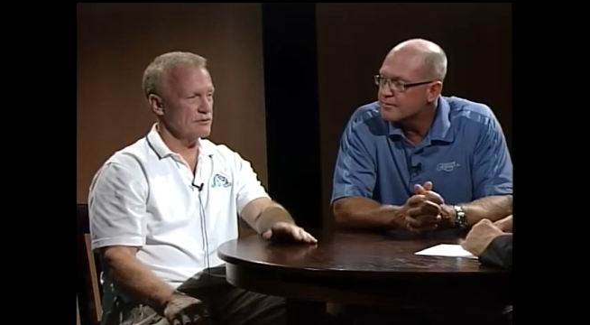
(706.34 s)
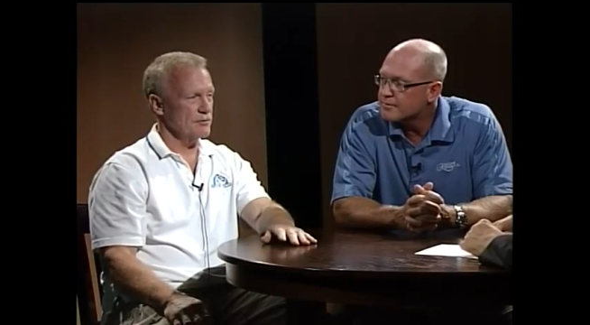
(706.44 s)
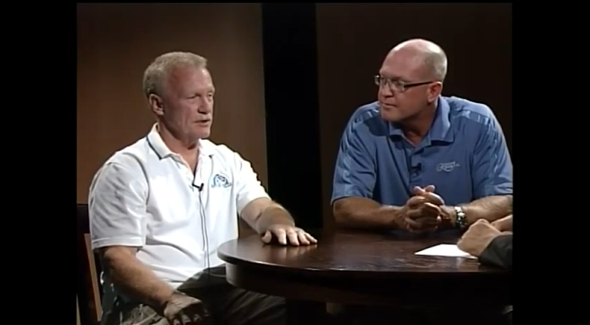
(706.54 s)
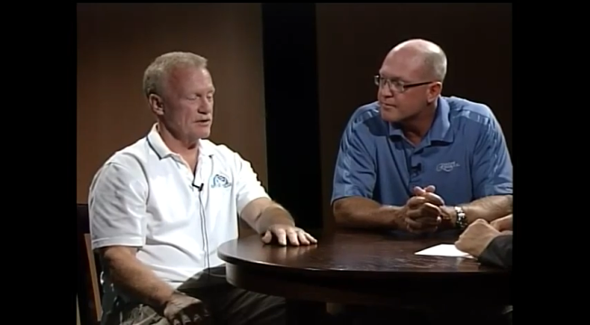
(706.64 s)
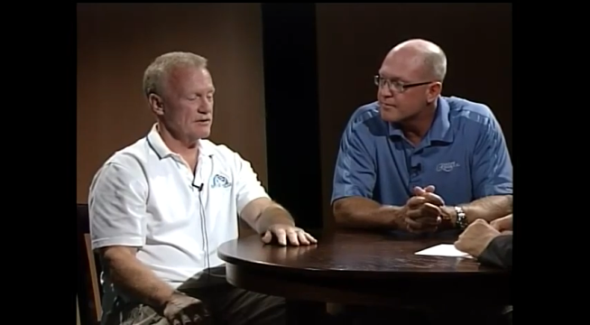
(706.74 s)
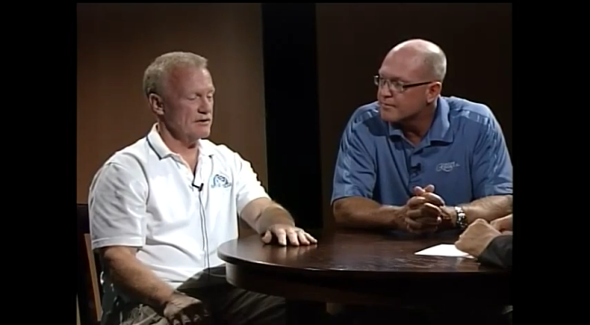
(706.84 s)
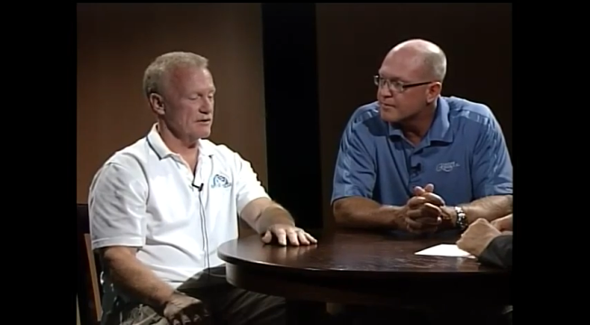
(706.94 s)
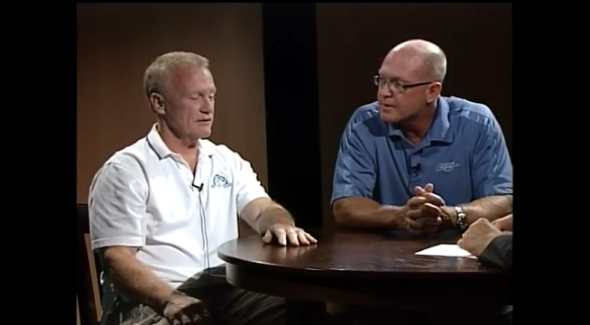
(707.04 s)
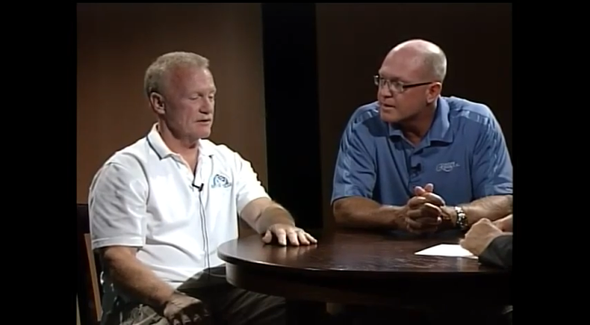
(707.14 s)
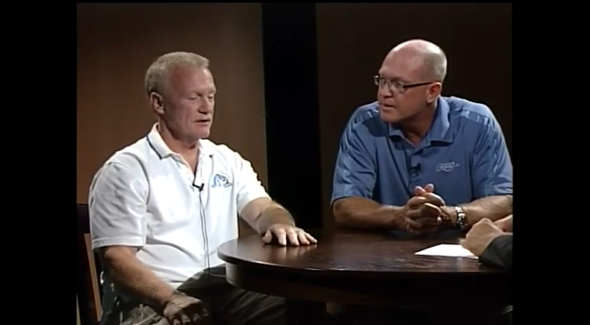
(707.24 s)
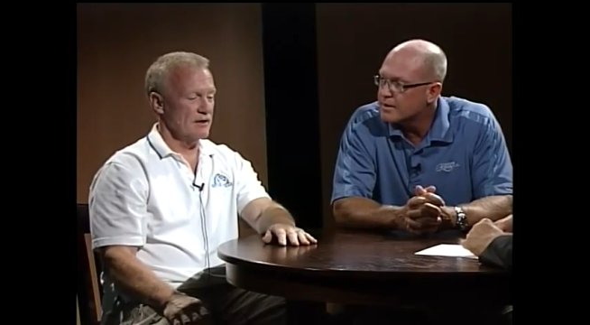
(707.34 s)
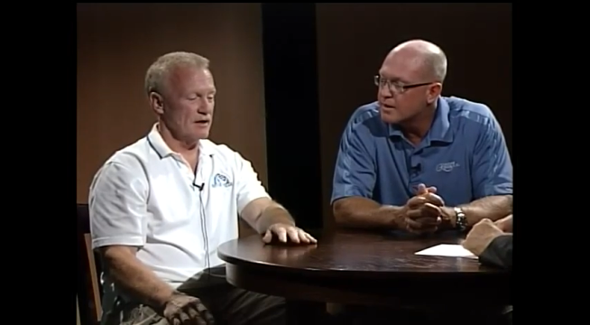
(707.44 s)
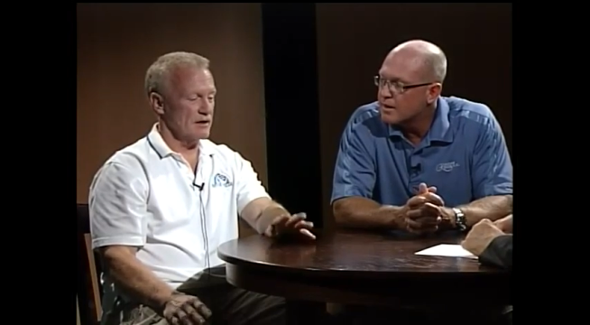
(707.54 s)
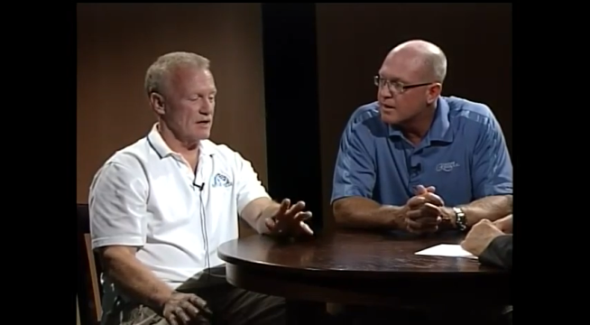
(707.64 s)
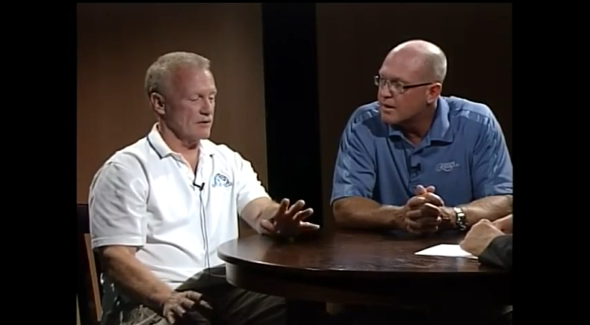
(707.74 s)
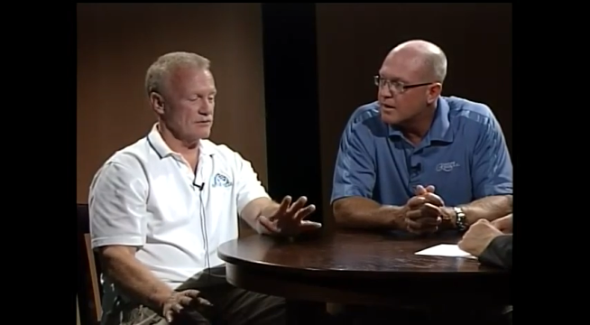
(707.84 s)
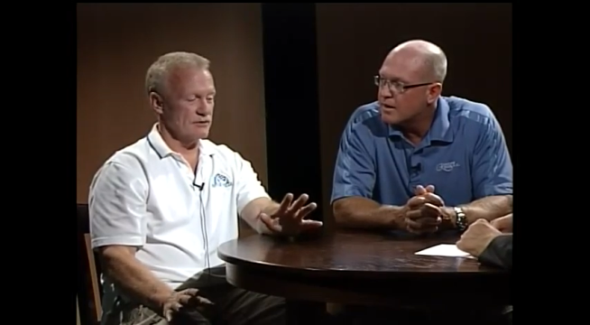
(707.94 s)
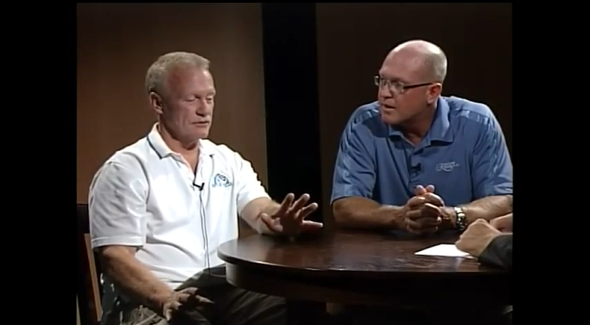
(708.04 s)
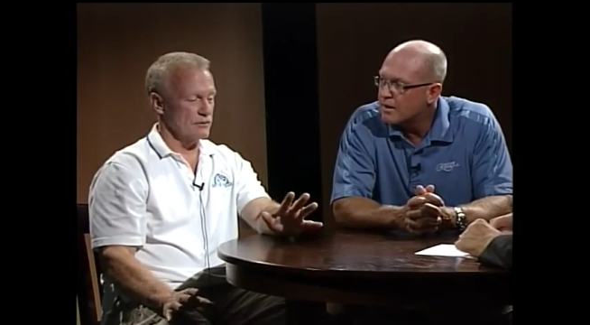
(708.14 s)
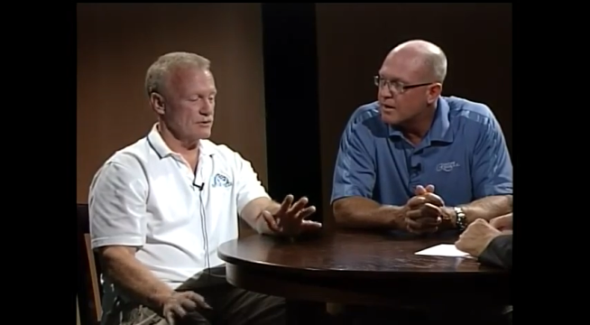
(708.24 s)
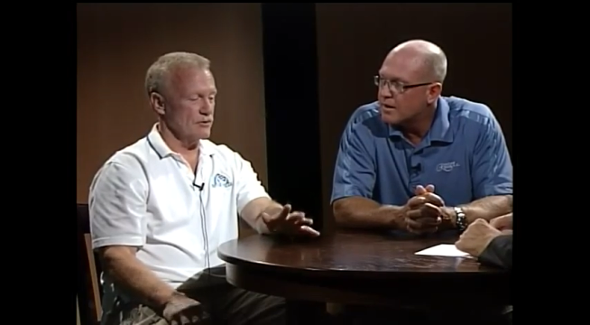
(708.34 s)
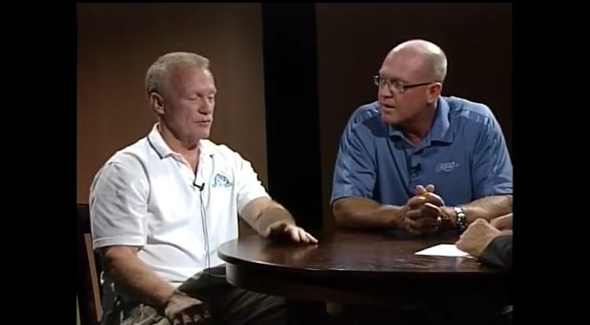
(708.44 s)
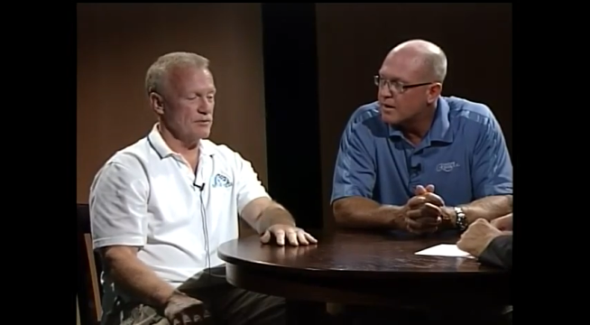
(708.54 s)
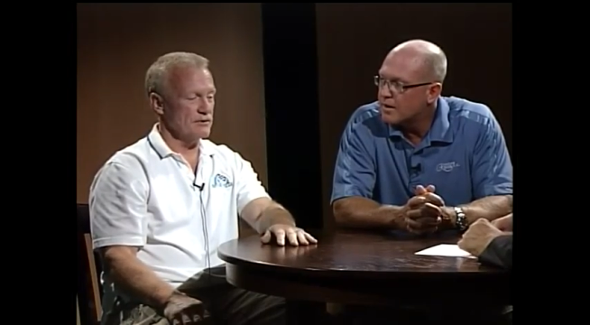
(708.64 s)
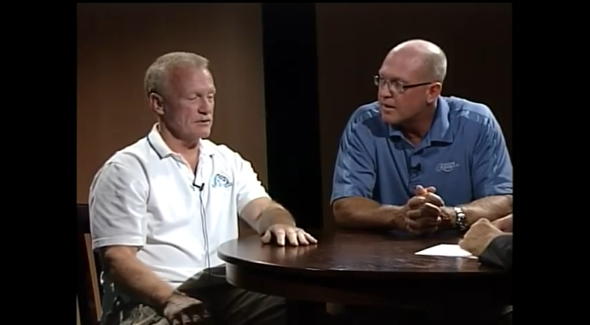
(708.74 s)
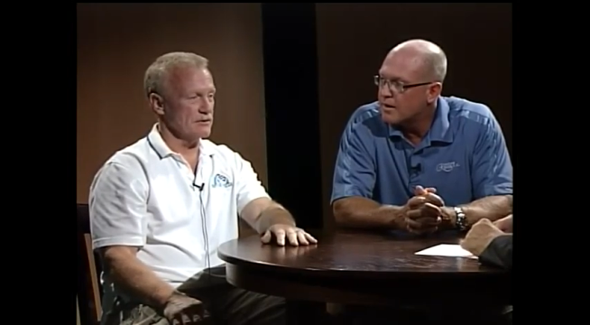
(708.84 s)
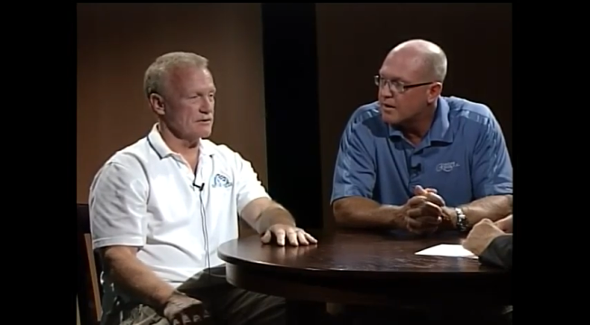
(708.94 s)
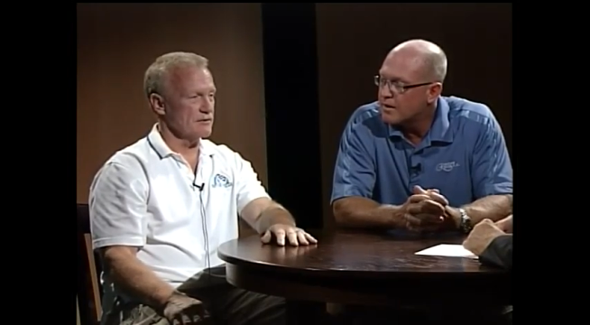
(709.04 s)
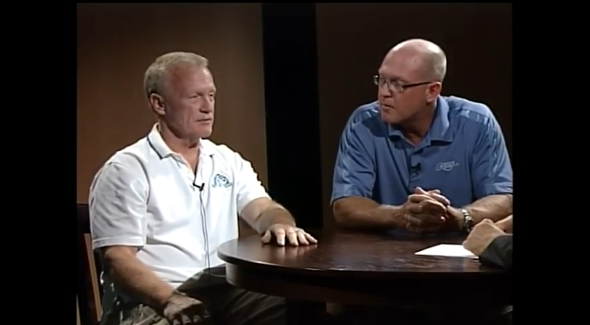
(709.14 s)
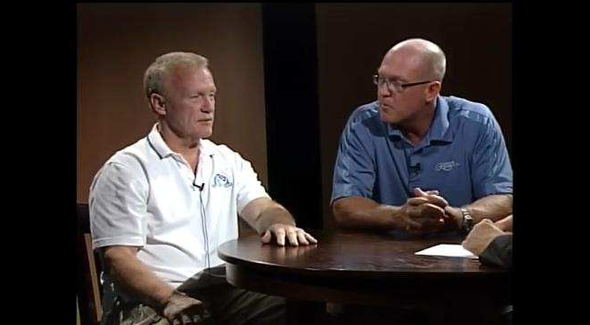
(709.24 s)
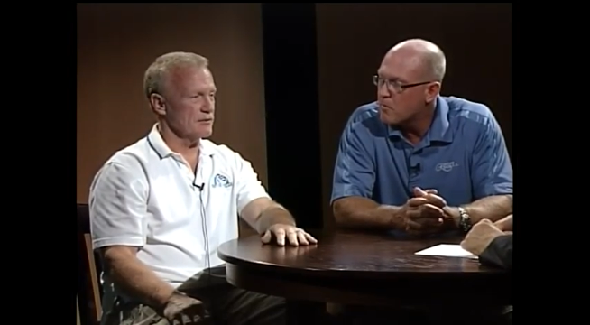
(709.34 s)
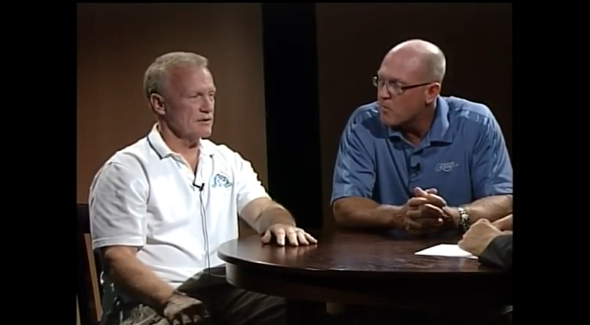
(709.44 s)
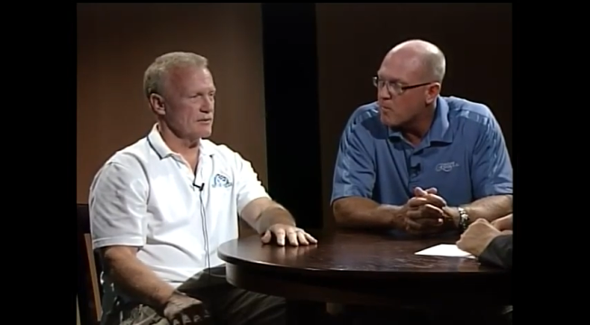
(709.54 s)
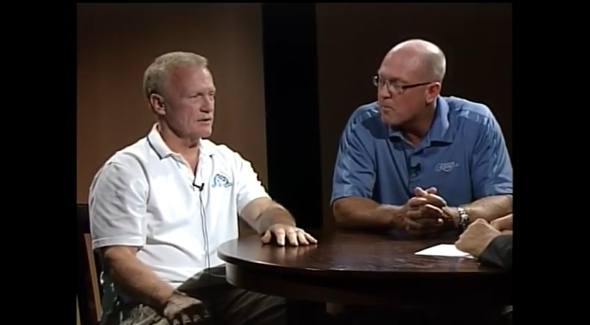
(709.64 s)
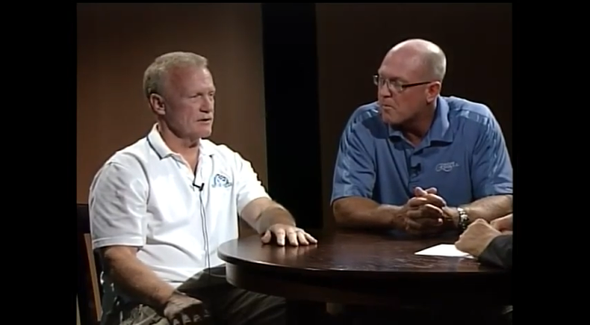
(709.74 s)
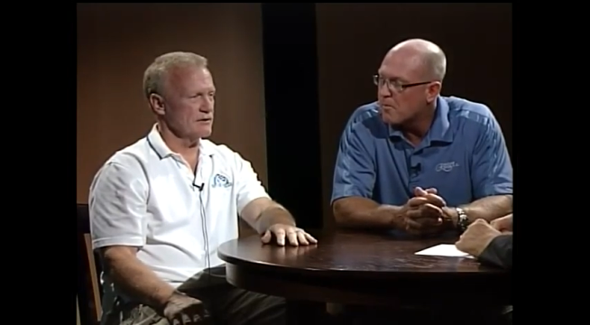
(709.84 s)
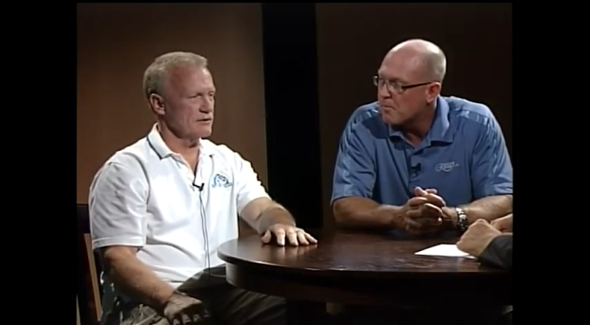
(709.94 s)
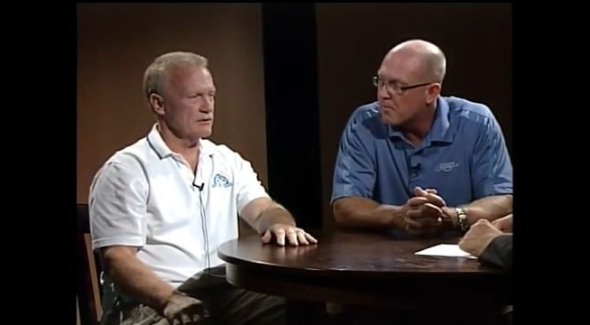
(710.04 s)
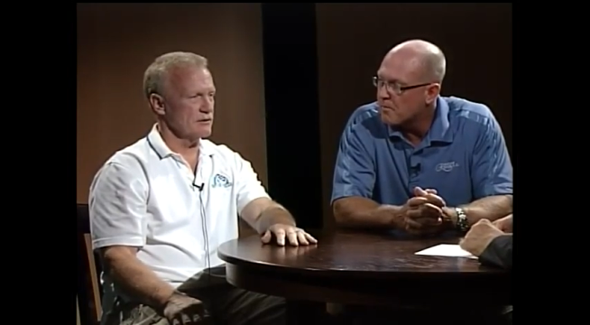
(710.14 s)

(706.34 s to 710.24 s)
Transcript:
Speaker 1: their opinion. And council is always open to people coming in and, you know,